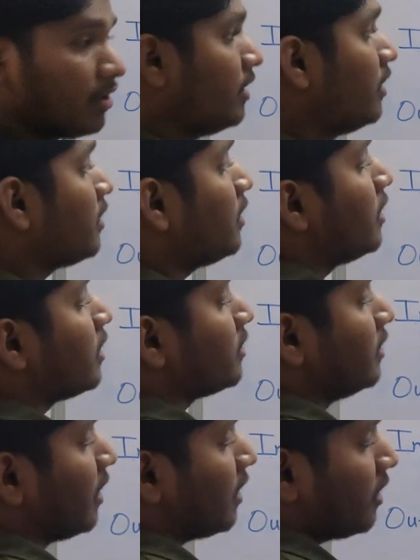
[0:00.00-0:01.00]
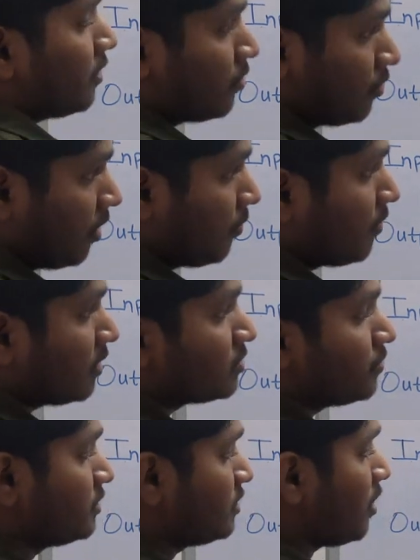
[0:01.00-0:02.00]
here there are two numbers
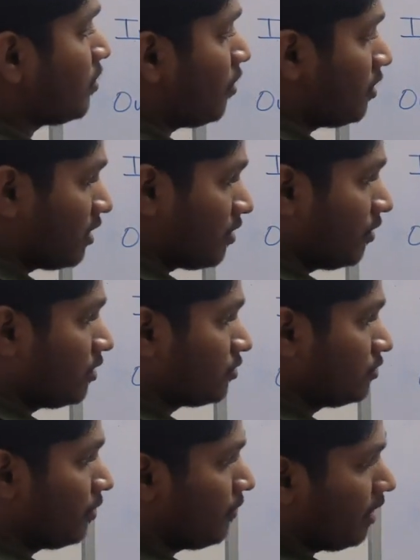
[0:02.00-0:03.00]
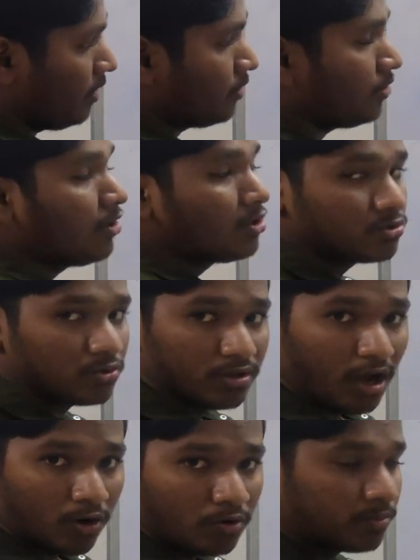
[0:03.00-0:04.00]
which are not equal to the value, so the
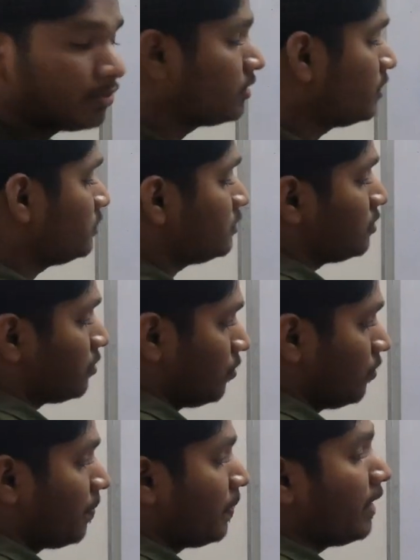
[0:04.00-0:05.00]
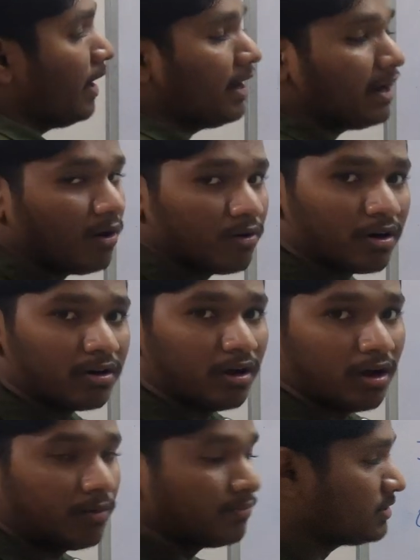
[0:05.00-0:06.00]
output is 2, and our
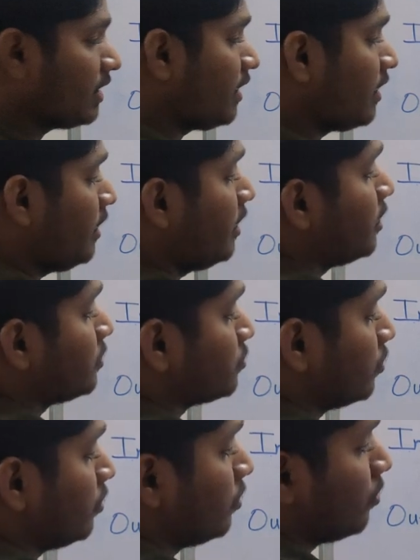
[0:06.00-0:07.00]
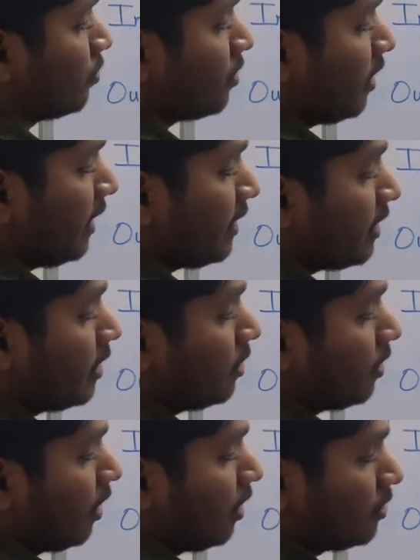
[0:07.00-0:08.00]
nums array should look like
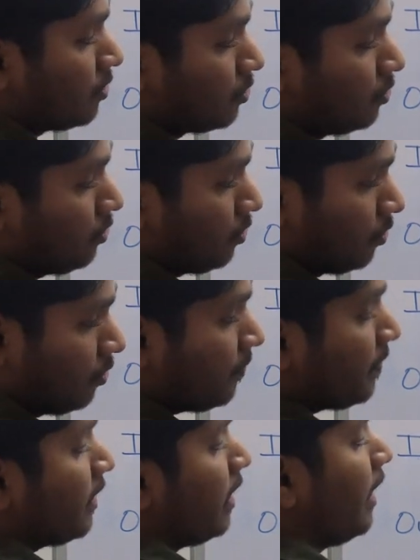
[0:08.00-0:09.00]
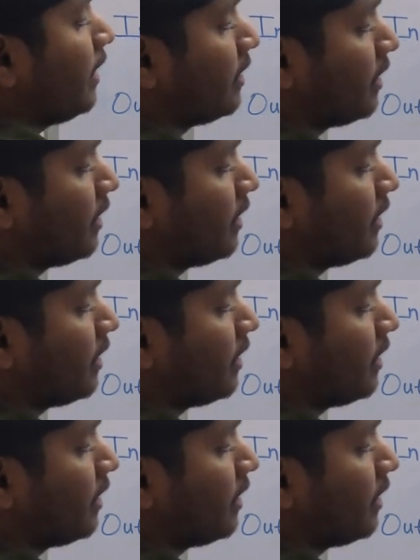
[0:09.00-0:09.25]
2 2 and